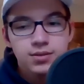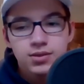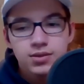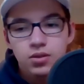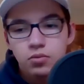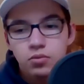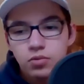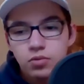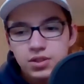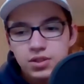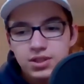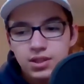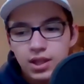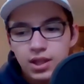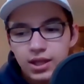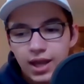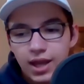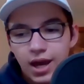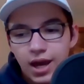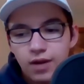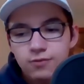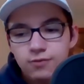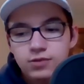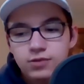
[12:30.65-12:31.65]
So it wasn't like
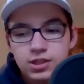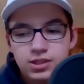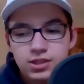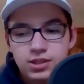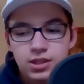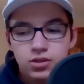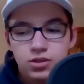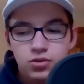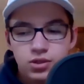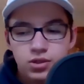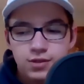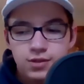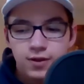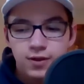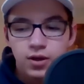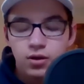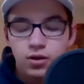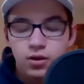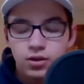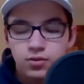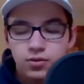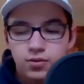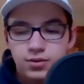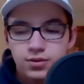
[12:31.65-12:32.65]
out of disinterest for
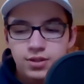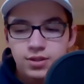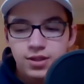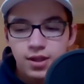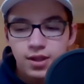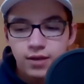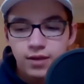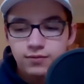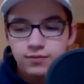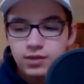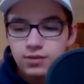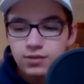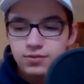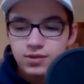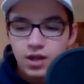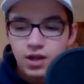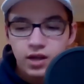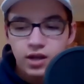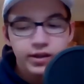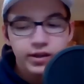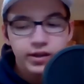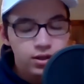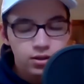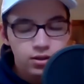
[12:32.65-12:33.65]
going towards the left. He was
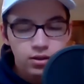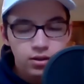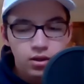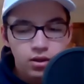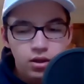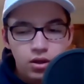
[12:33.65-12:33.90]
talking.